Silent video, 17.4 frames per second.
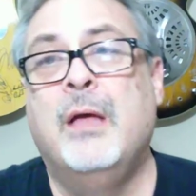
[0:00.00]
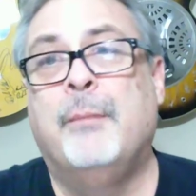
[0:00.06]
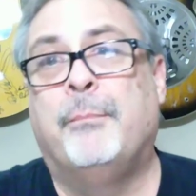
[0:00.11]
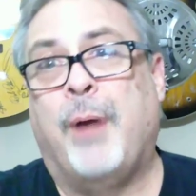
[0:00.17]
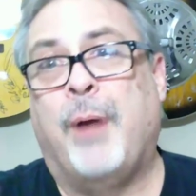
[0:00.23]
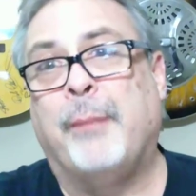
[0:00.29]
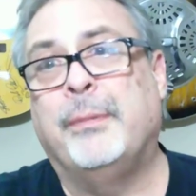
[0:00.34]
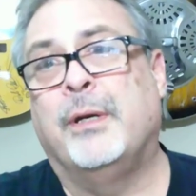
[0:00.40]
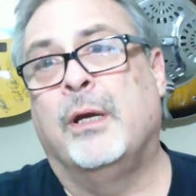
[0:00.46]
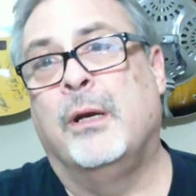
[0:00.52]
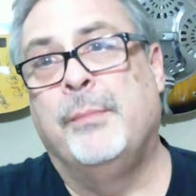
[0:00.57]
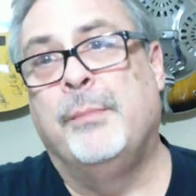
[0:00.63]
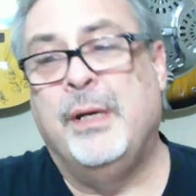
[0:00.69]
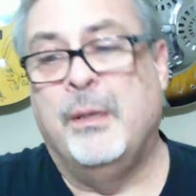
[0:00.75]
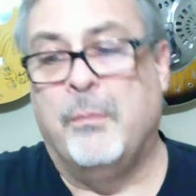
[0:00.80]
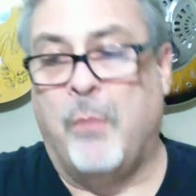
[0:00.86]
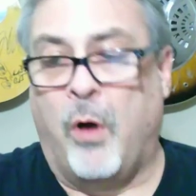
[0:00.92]
Probably going to
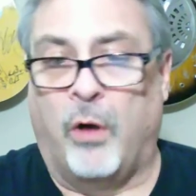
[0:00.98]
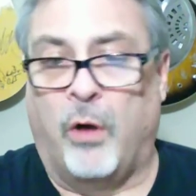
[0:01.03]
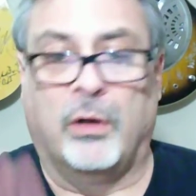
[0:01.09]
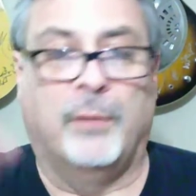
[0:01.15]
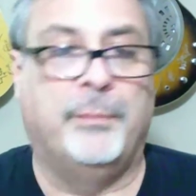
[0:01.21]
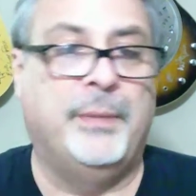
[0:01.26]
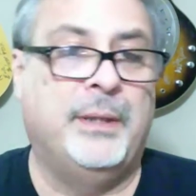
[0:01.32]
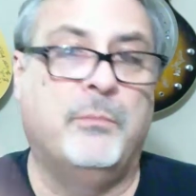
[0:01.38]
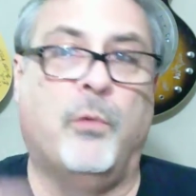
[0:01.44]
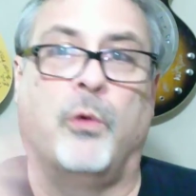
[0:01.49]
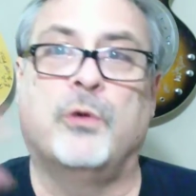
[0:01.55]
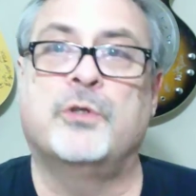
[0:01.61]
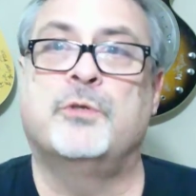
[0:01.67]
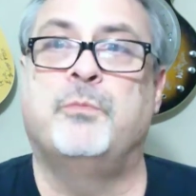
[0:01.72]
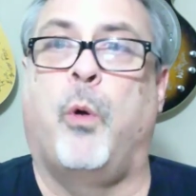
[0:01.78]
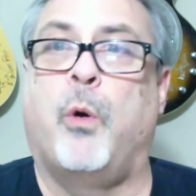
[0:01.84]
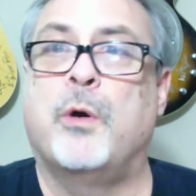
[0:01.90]
be tomorrow. Going to be more
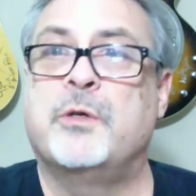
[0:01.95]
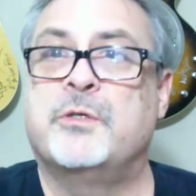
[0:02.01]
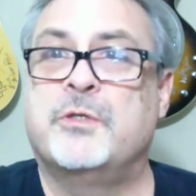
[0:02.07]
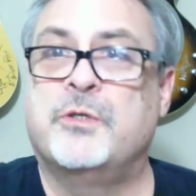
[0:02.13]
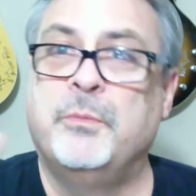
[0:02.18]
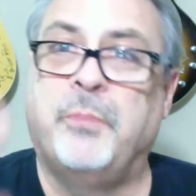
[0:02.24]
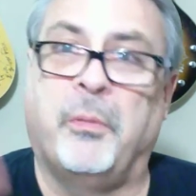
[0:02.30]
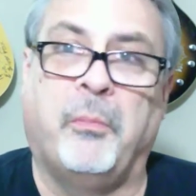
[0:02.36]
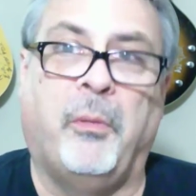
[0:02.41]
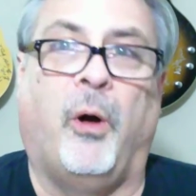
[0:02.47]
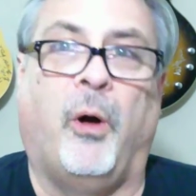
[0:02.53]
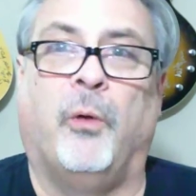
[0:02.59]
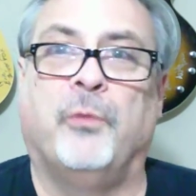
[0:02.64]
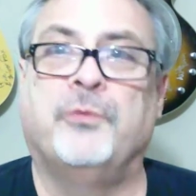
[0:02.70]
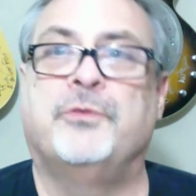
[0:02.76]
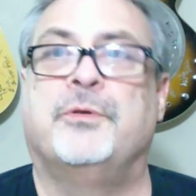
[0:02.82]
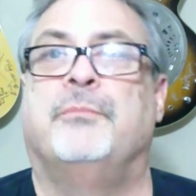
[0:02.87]
sports, Super
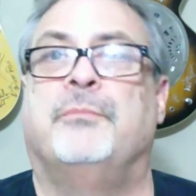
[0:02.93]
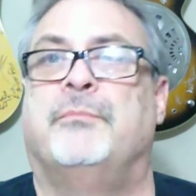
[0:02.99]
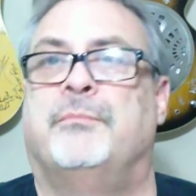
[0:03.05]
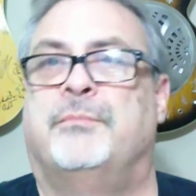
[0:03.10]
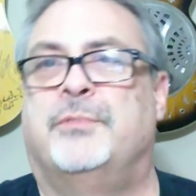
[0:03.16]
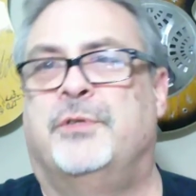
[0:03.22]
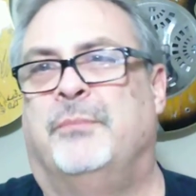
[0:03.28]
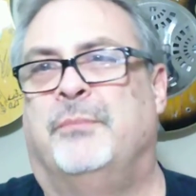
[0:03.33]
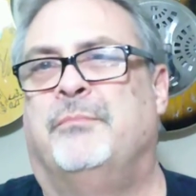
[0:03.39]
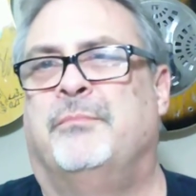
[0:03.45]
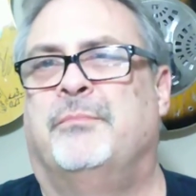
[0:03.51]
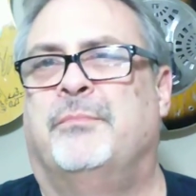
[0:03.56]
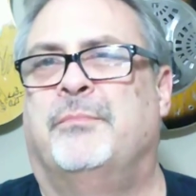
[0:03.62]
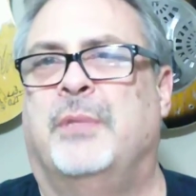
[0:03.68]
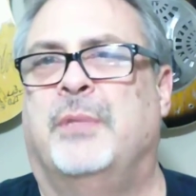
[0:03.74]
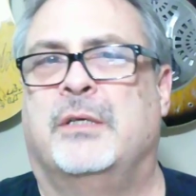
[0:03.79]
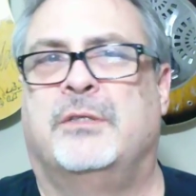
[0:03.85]
Bowl, some
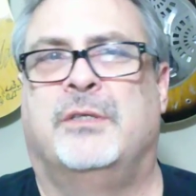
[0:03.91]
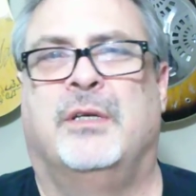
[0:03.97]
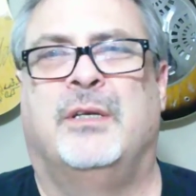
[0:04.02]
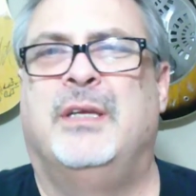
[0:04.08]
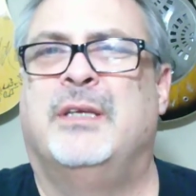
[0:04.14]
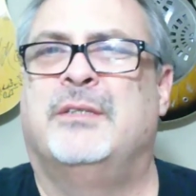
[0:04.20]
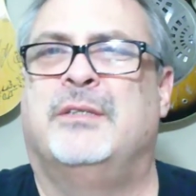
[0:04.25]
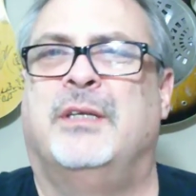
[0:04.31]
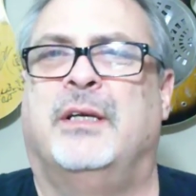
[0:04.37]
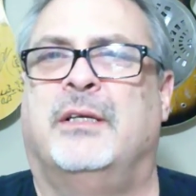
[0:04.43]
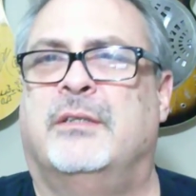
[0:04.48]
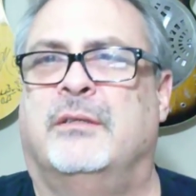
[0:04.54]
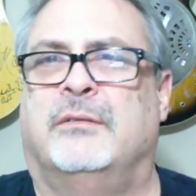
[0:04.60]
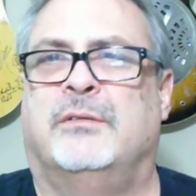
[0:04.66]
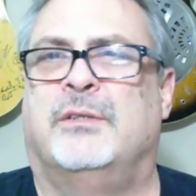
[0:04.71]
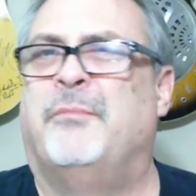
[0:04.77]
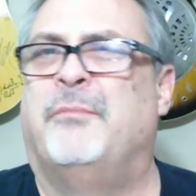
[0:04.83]
statistics
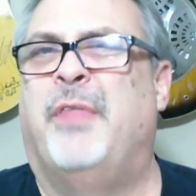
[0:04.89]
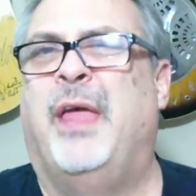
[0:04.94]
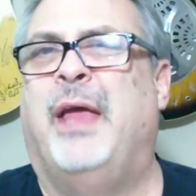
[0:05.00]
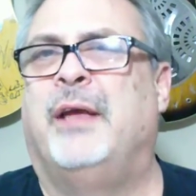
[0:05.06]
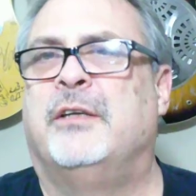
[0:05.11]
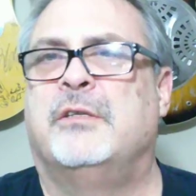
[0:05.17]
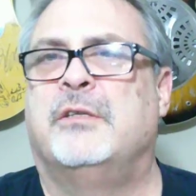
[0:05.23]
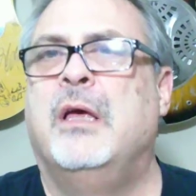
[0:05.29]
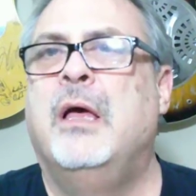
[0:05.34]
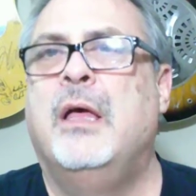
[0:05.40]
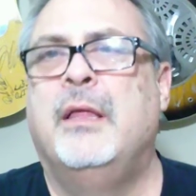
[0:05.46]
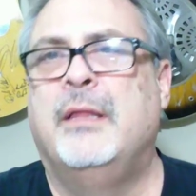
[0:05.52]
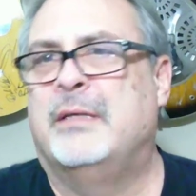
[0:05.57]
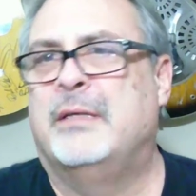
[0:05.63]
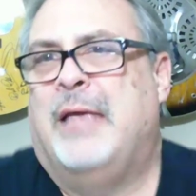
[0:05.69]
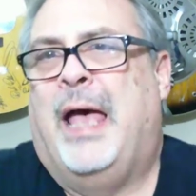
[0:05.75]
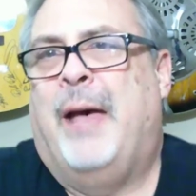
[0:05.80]
and some things
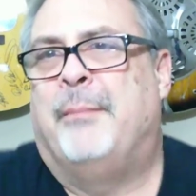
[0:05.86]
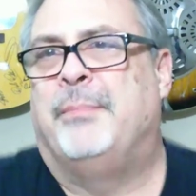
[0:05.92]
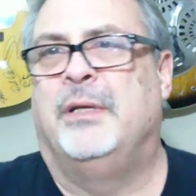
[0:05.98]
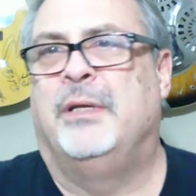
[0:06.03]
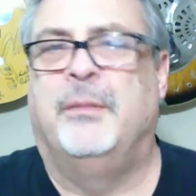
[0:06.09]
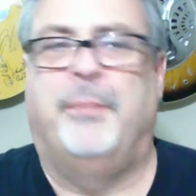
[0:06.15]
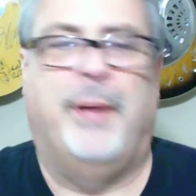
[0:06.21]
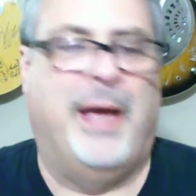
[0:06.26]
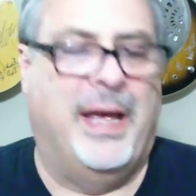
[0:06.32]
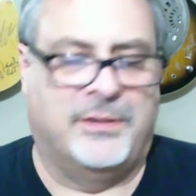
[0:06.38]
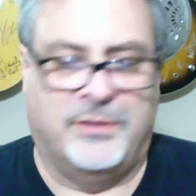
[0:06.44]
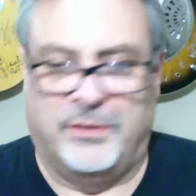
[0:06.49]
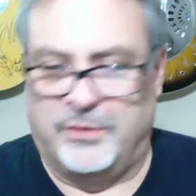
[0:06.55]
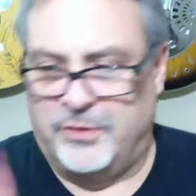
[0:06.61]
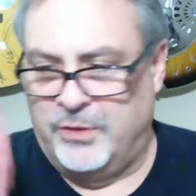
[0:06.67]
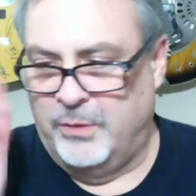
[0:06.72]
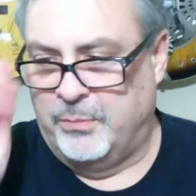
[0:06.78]
that's happened in the past
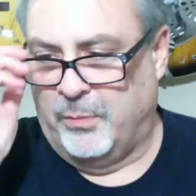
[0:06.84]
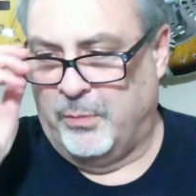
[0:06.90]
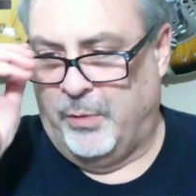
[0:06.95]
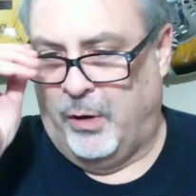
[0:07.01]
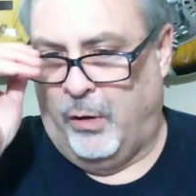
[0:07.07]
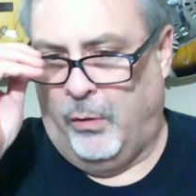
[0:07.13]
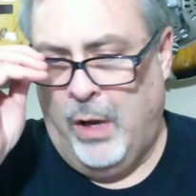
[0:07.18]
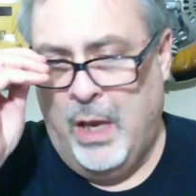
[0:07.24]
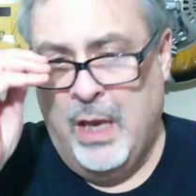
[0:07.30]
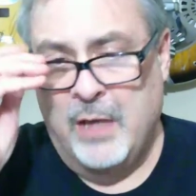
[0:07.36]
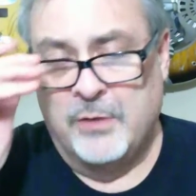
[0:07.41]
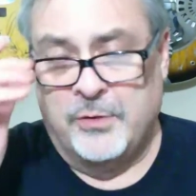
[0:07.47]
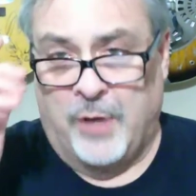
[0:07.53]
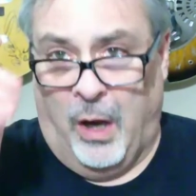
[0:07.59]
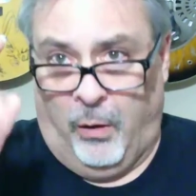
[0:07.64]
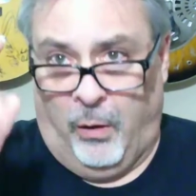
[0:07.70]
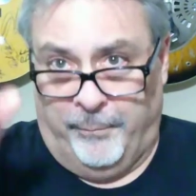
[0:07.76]
of the Super Bowl.
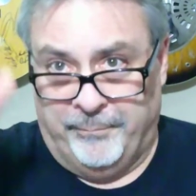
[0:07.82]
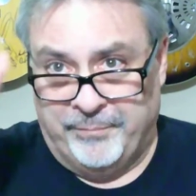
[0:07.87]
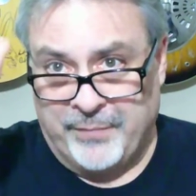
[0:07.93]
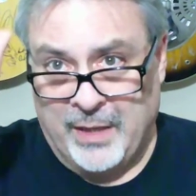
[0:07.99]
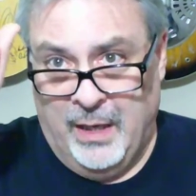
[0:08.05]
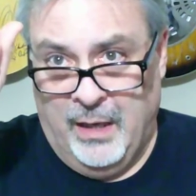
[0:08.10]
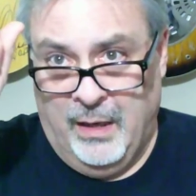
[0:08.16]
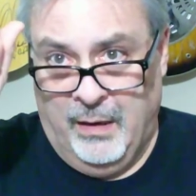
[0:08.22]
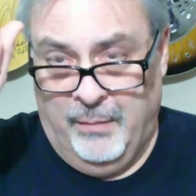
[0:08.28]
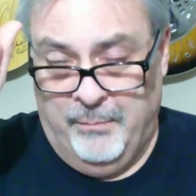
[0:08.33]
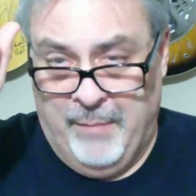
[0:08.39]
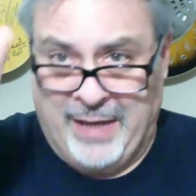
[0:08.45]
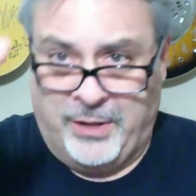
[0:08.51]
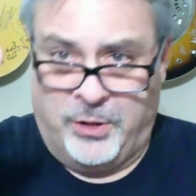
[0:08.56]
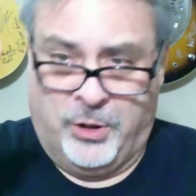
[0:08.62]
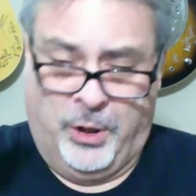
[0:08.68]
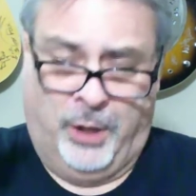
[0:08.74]
So
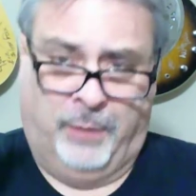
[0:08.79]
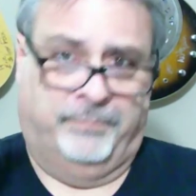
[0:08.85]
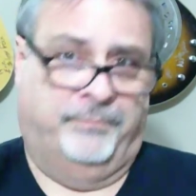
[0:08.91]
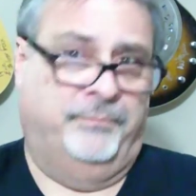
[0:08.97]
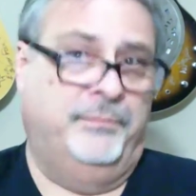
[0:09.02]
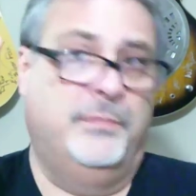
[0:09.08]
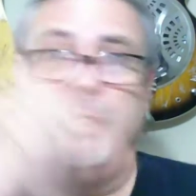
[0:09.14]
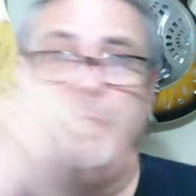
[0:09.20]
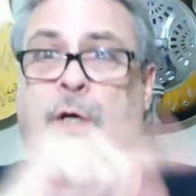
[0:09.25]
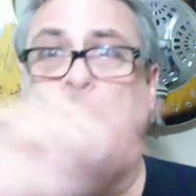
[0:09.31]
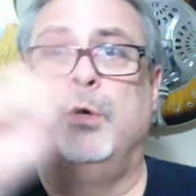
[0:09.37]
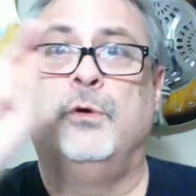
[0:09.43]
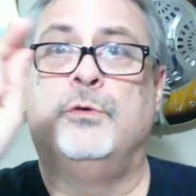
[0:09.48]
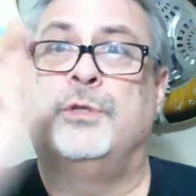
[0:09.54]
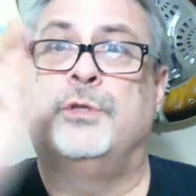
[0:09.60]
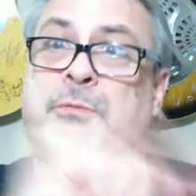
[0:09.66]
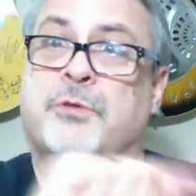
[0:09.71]
make sure
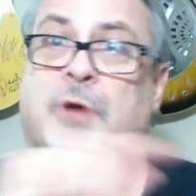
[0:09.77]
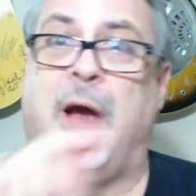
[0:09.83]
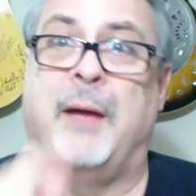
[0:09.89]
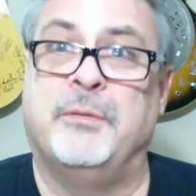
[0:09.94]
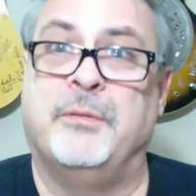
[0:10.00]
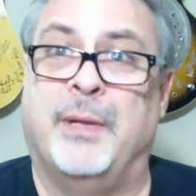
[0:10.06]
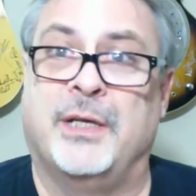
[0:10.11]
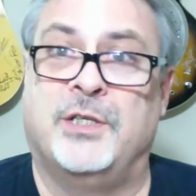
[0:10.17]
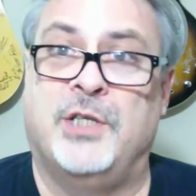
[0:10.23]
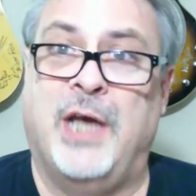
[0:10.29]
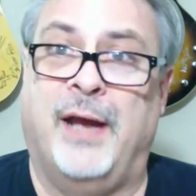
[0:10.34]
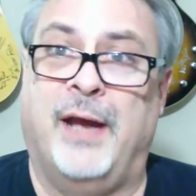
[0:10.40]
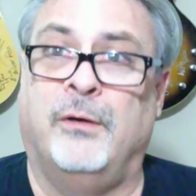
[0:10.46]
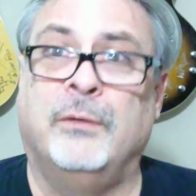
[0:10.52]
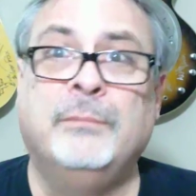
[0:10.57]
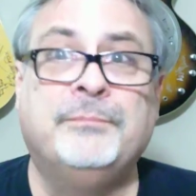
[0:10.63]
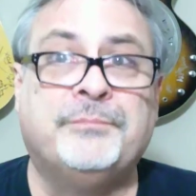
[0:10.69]
you subscribe to my
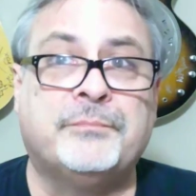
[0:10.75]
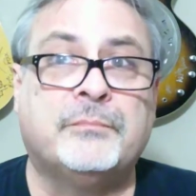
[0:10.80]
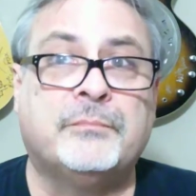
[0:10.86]
channel.